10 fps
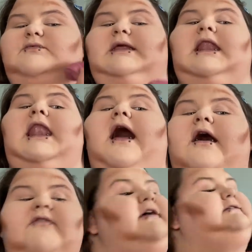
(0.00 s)
We love
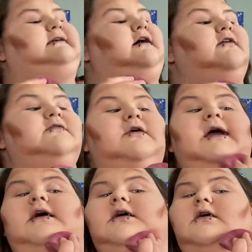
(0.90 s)
ourselves. Okay,
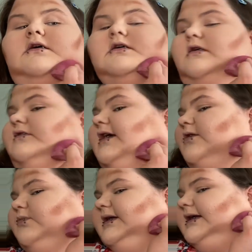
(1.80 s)

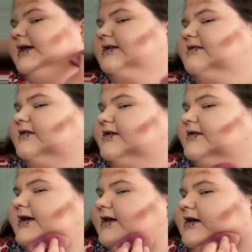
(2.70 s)
blending. Does it look like